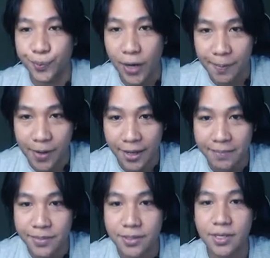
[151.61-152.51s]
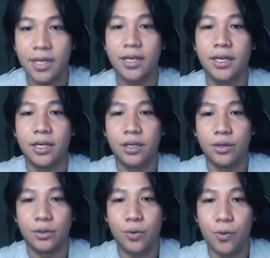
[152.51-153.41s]
problems
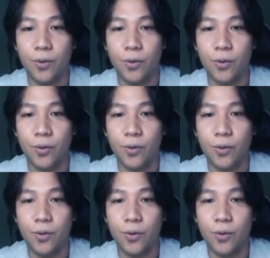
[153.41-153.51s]
kung